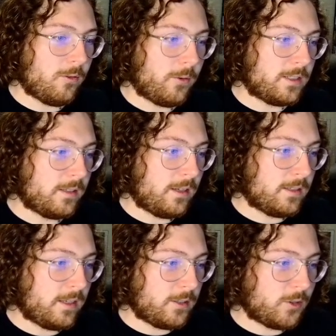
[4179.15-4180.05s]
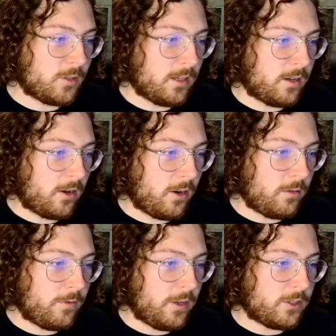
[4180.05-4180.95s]
Recently is an interesting cart
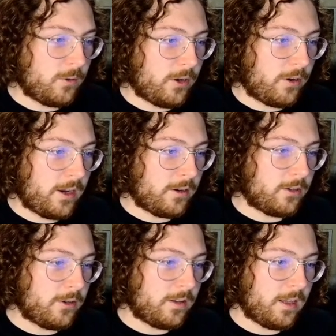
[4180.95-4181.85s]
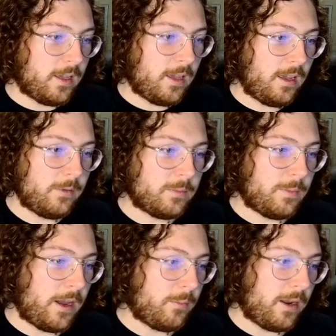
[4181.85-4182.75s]
feature where your character in the game is
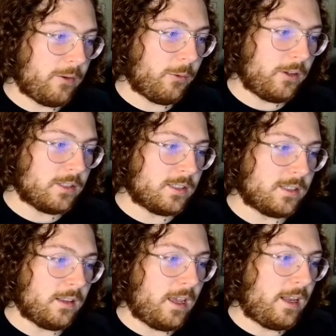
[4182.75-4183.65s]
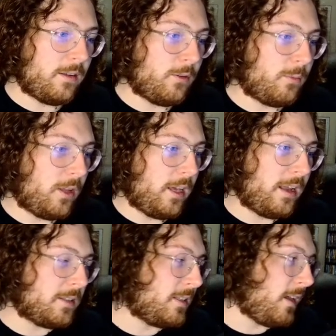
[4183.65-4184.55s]
powered by real sunlight if you play it
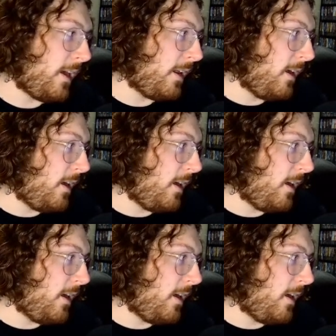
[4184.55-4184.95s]
outside.